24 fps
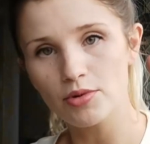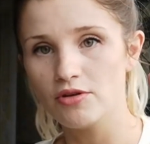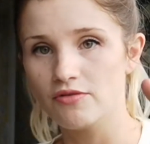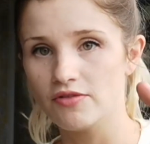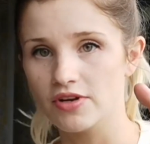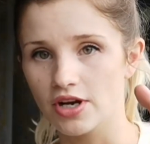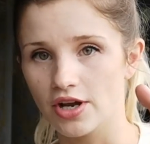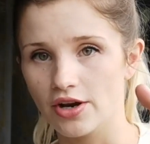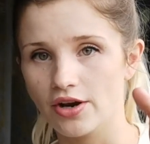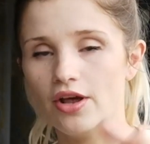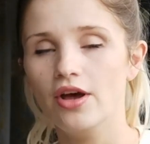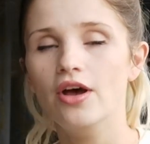
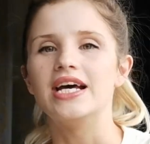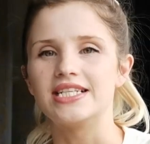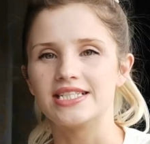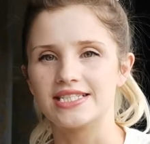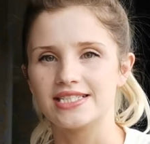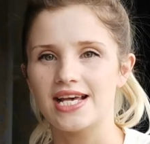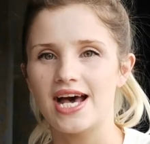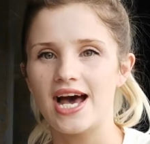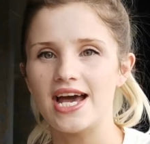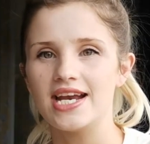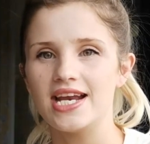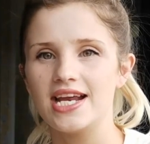moving on, I
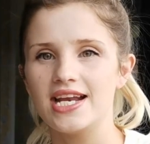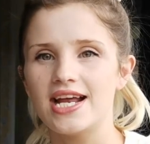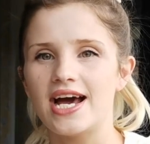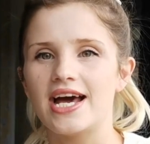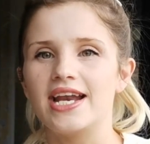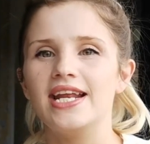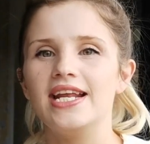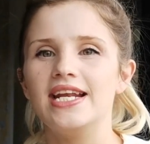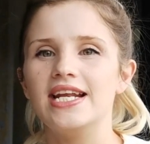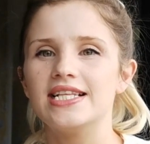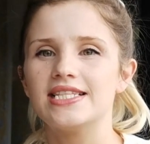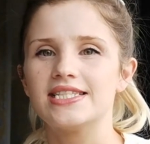decided I
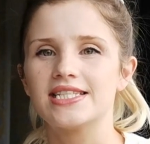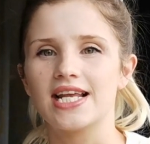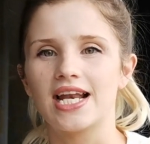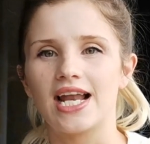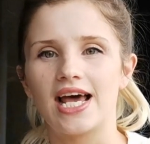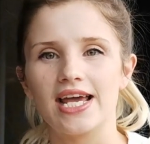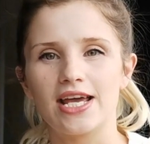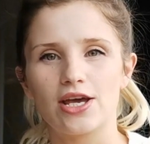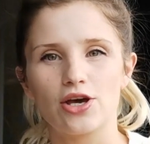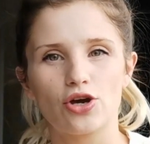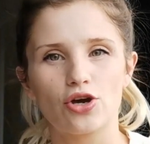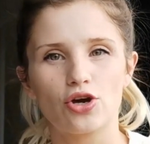needed to
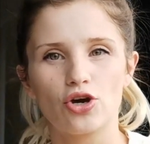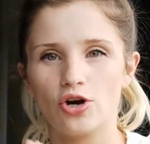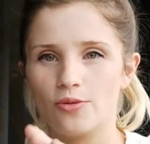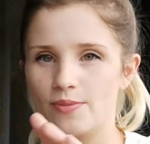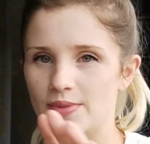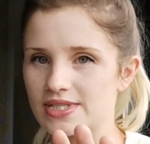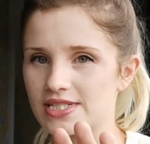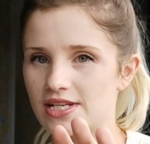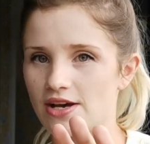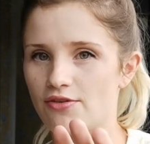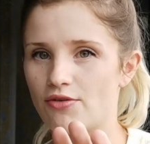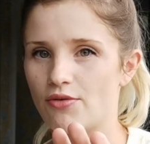like cut
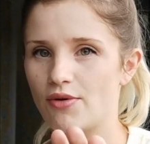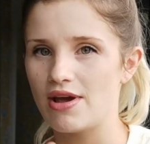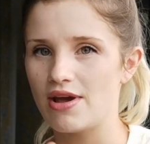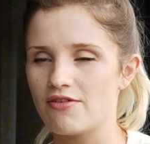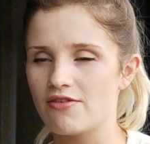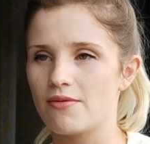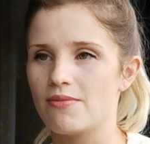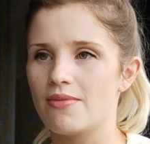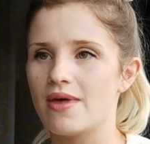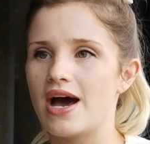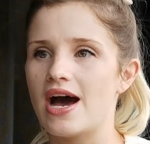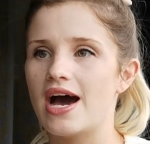myself
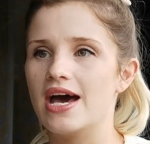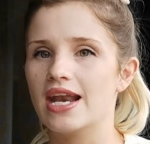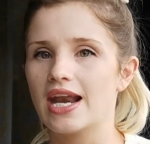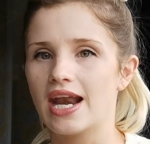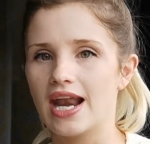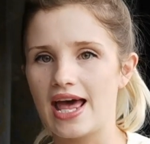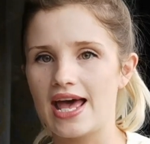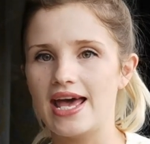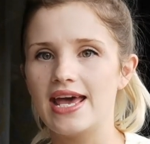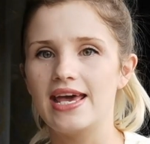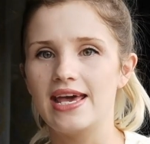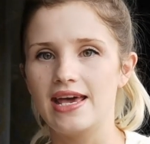from that and
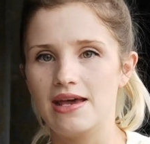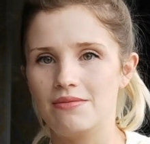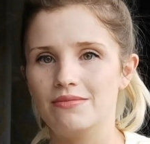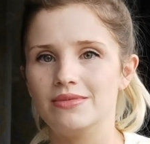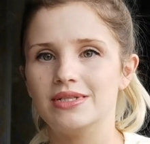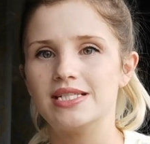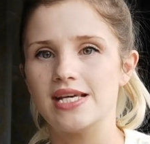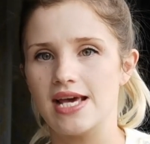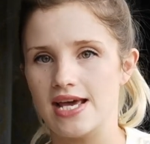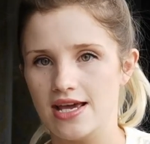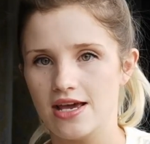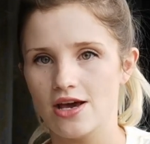let him
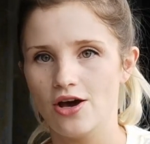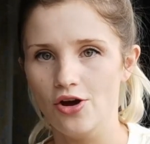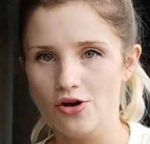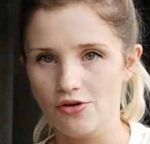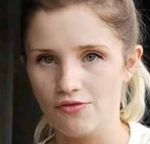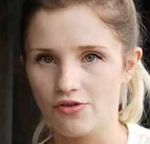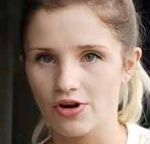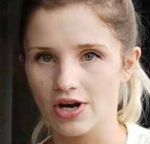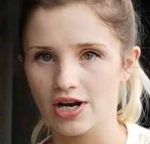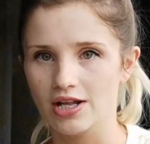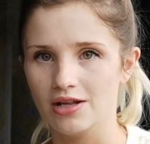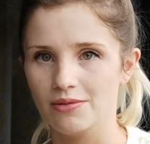take
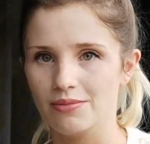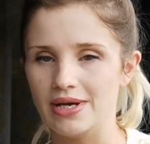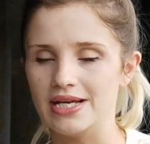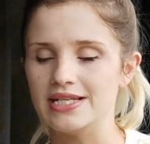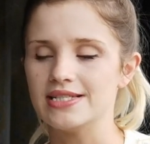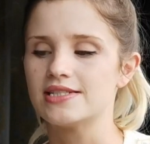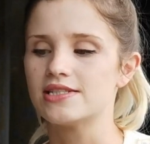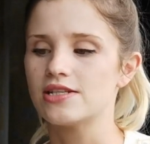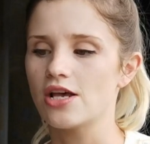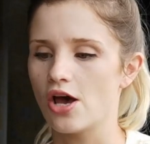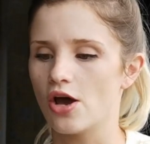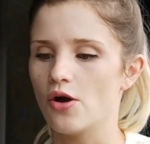over a little
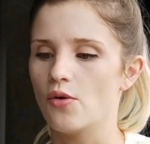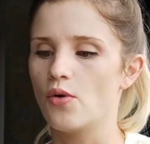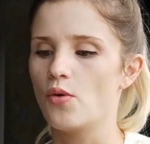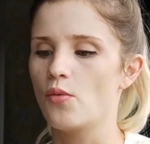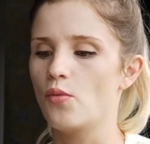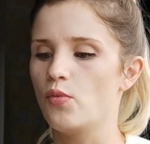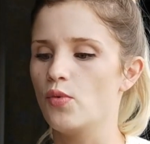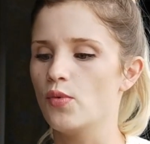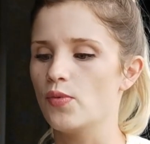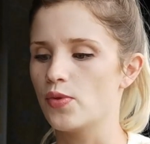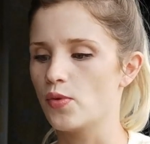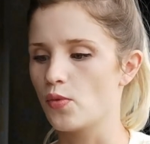bit. So
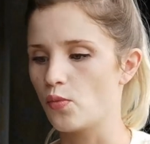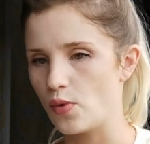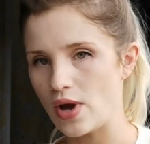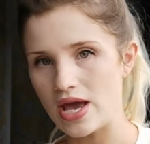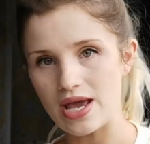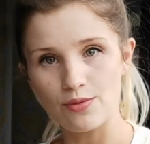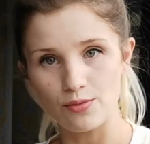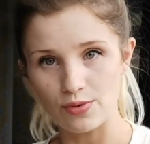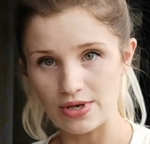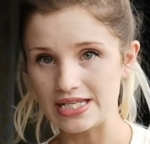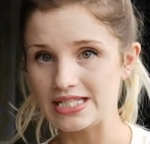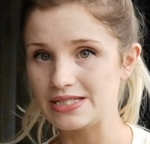the
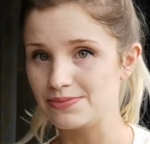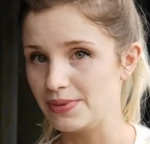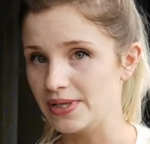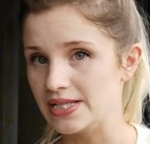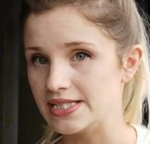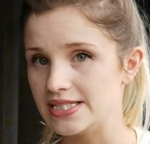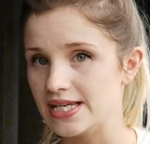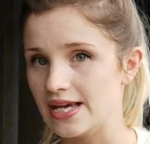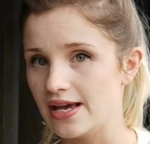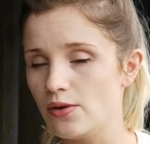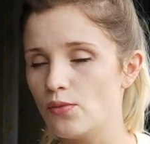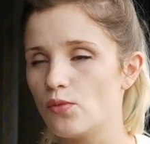way we
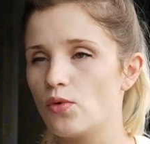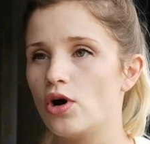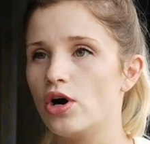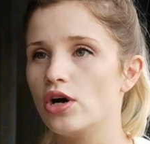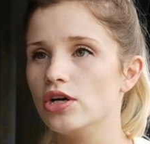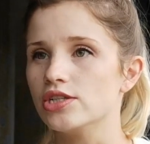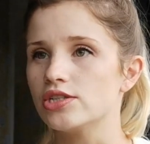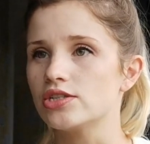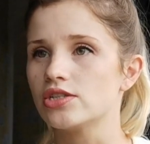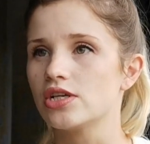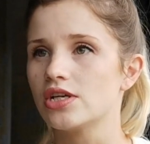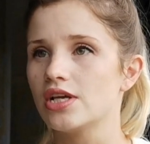split it
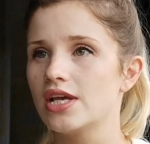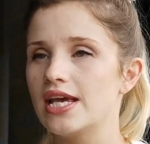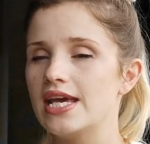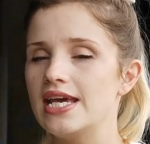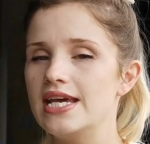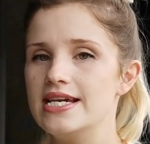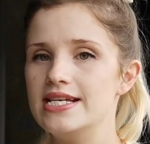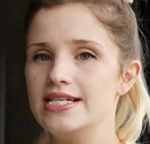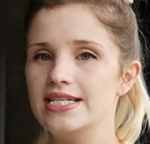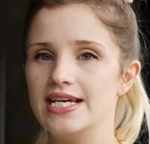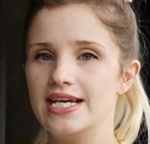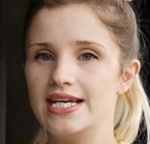was
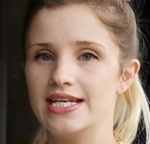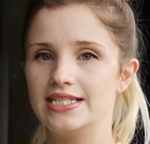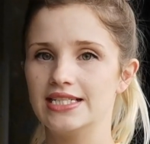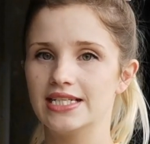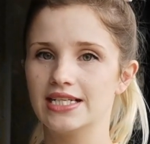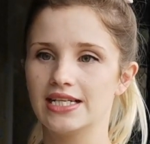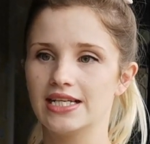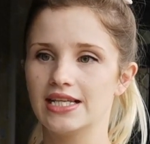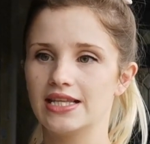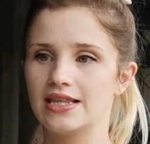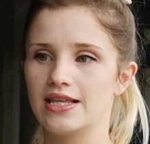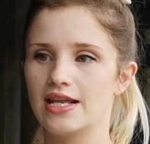he did
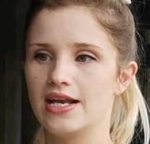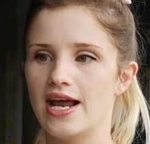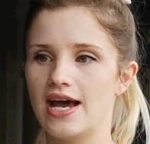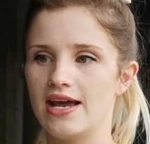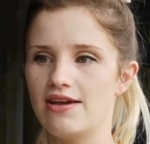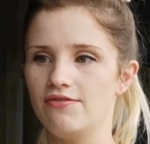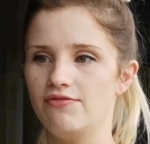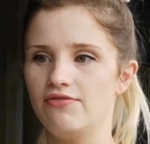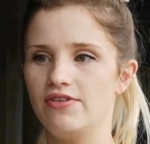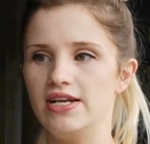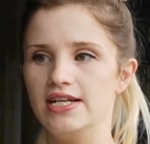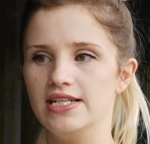the
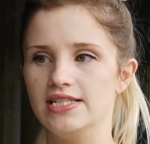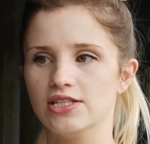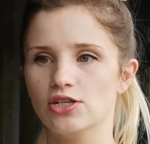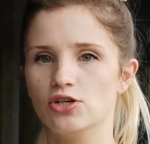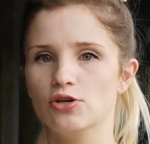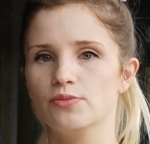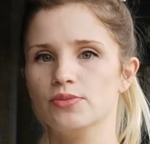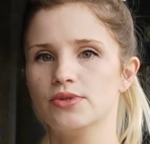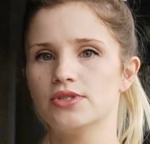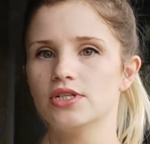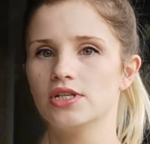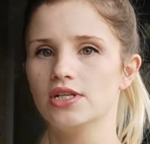night feeds
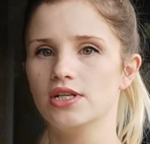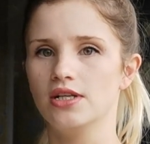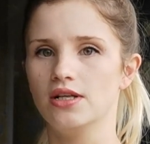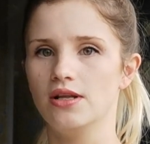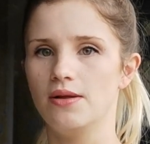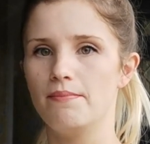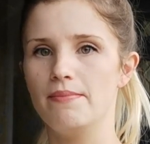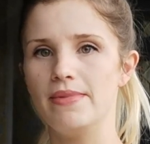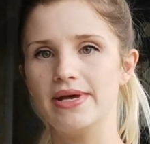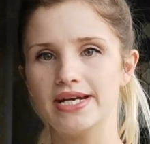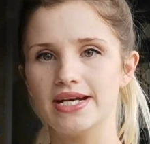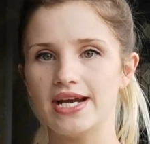up
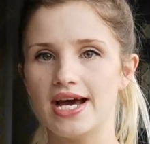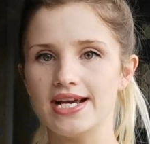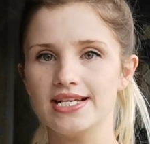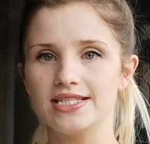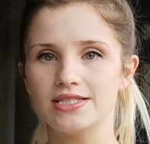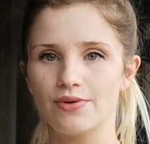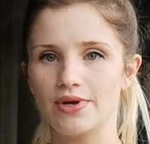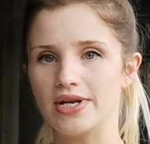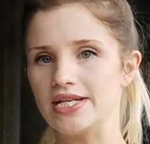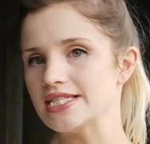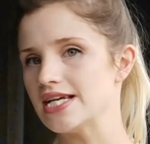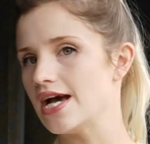till midnight.
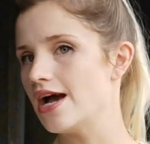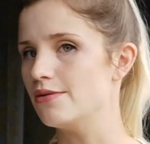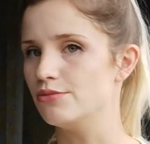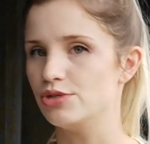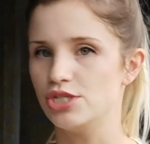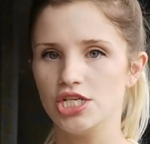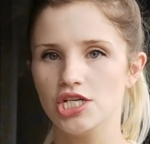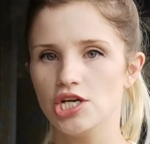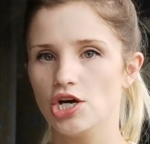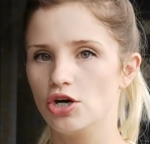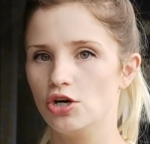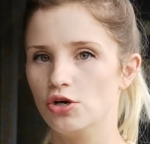So anytime
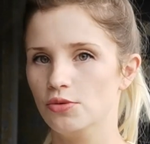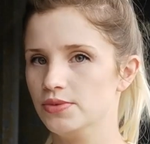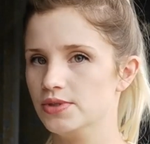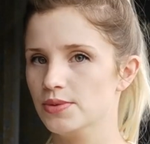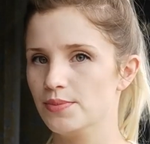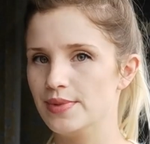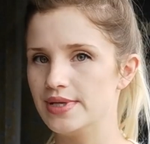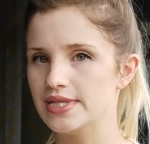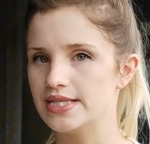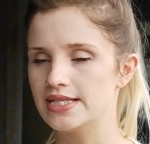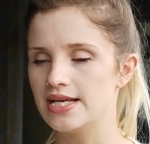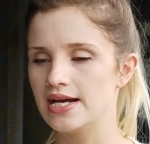she got up
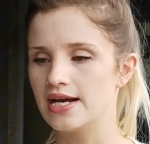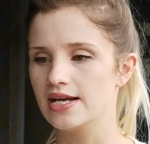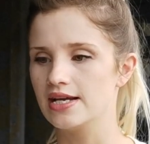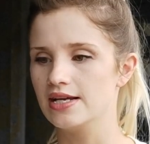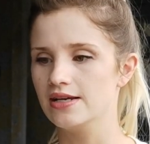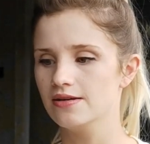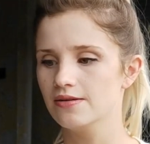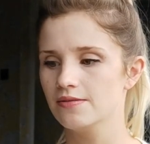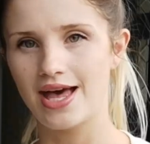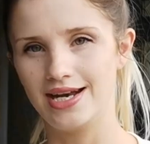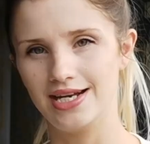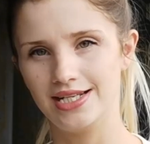to
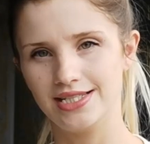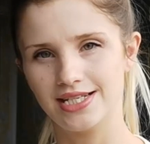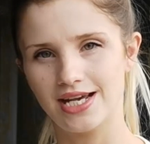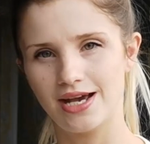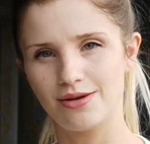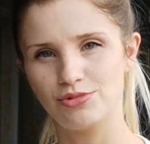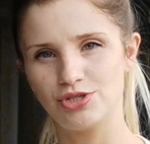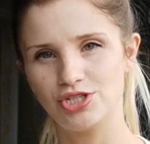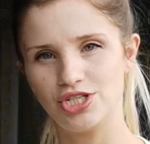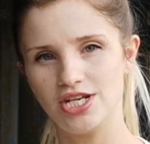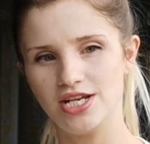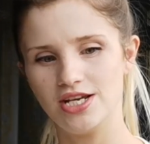midnight,
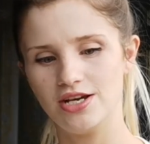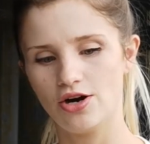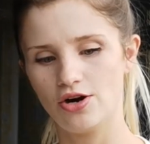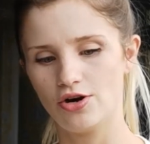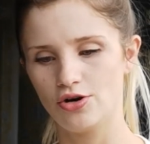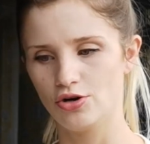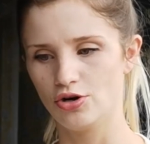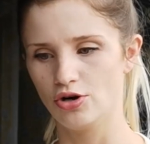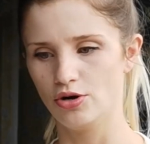anytime she got